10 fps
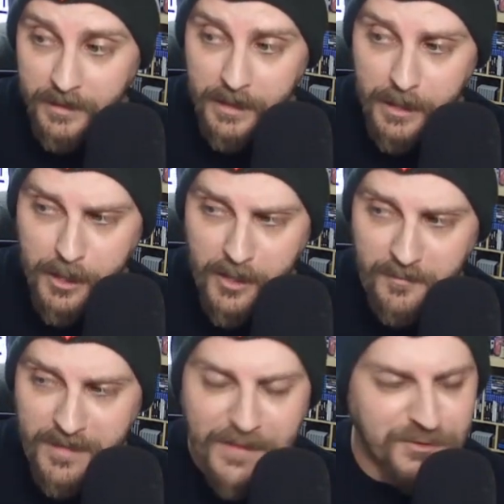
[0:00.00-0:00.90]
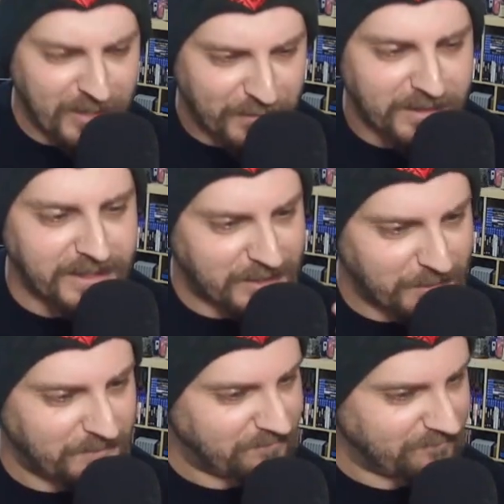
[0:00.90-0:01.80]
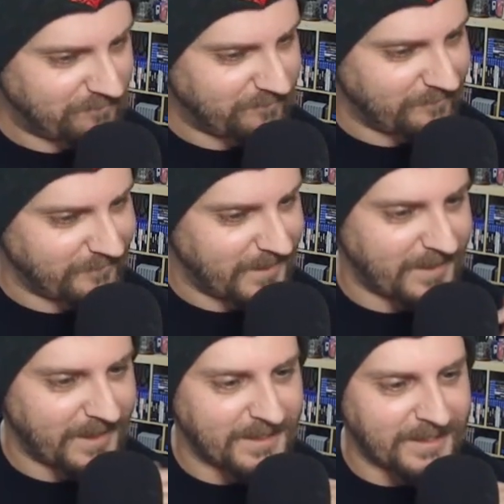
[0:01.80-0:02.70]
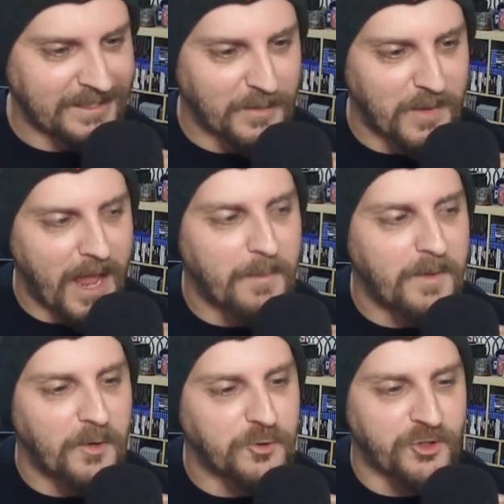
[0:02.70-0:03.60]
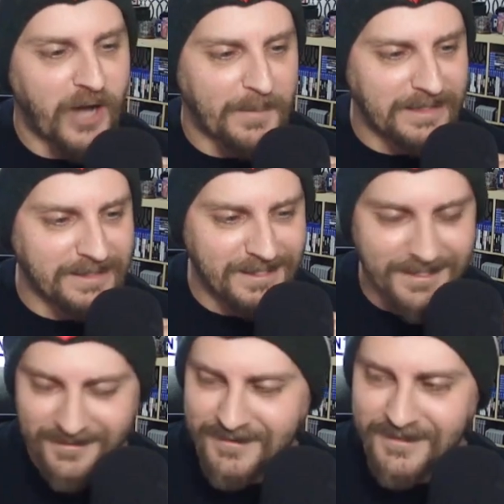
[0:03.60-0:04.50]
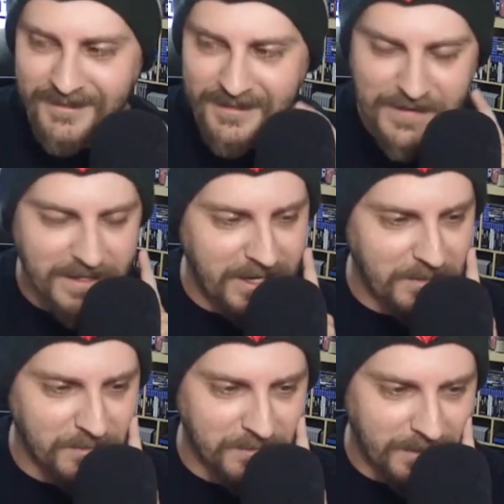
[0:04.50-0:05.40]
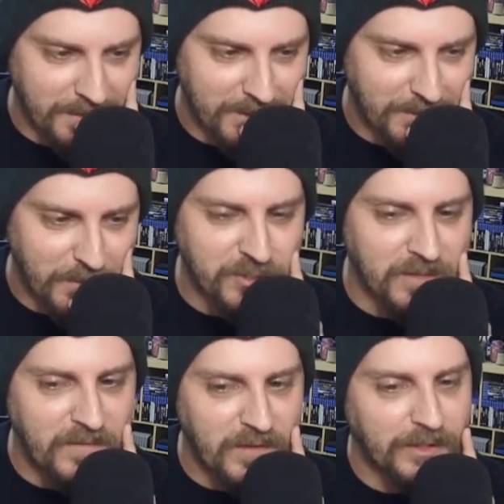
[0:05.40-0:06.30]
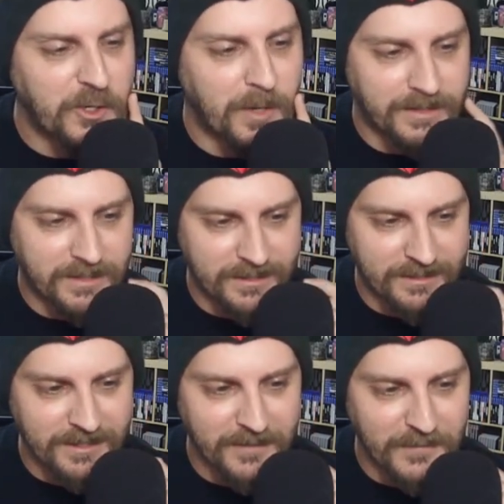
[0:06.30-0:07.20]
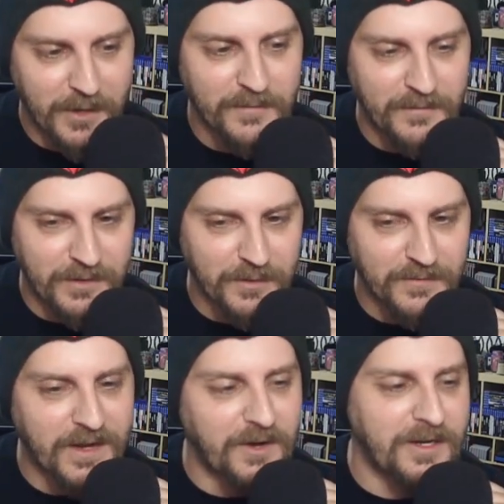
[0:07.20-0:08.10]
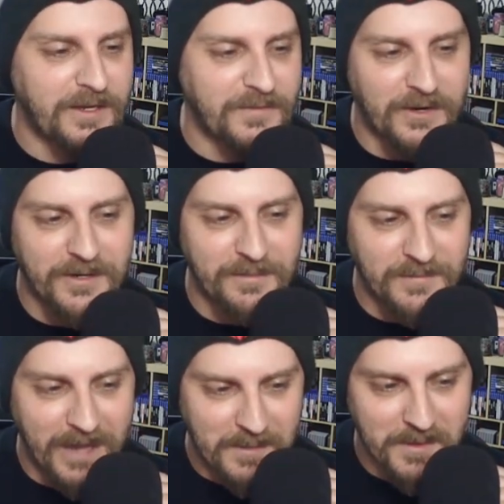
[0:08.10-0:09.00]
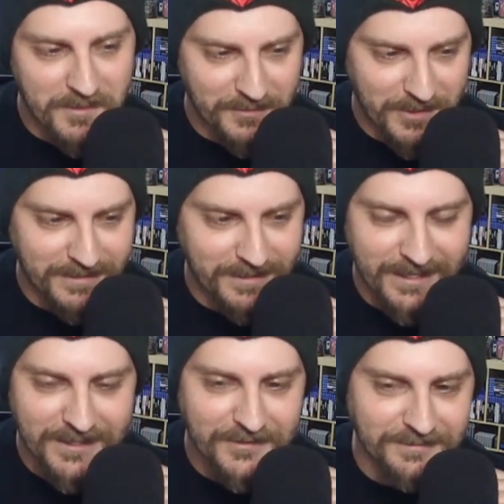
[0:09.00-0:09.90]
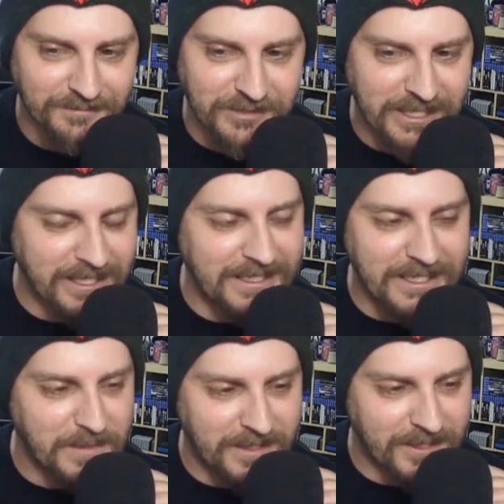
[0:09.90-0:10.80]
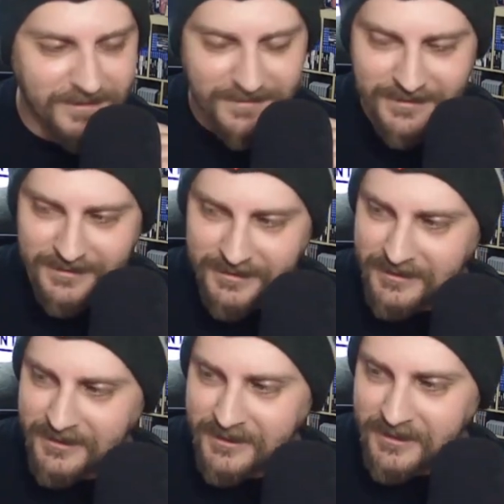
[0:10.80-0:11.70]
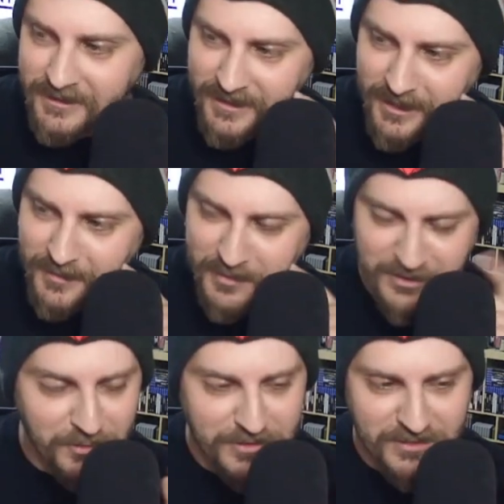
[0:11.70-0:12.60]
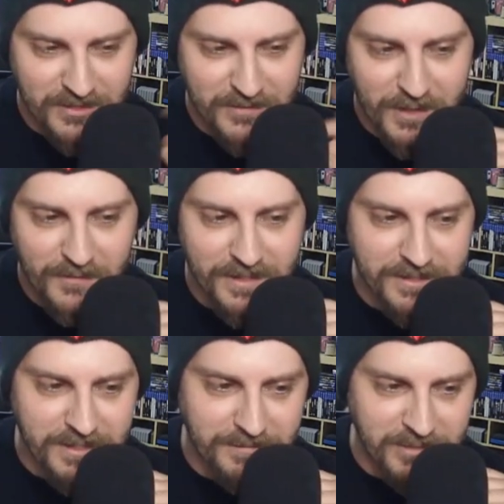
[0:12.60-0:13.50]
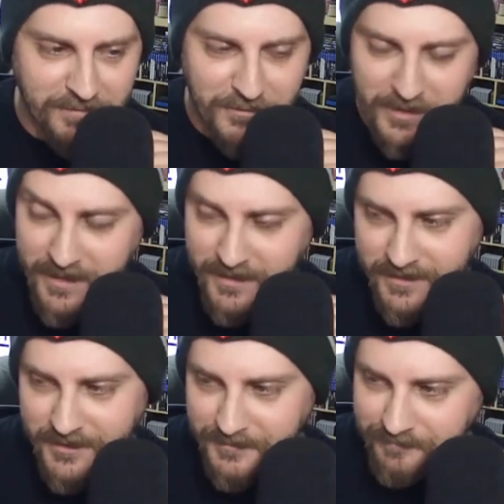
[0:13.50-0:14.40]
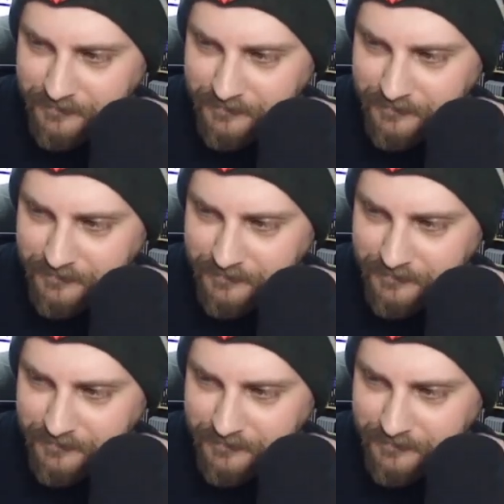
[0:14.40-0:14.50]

And there's definitely some MMO trappings in the game. There's some filler quests that feel very, very MMO-like and didn't need to be there. But so does Final Fantasy VII Remake. So